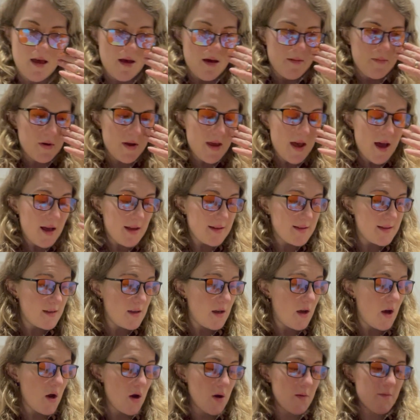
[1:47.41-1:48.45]
But yes,
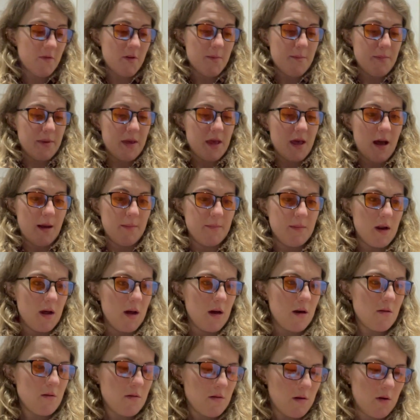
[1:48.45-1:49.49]
home from Birmingham
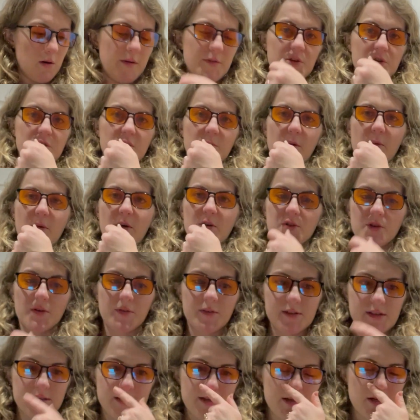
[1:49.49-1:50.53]
now. Oh, I've just took my watch off because it needed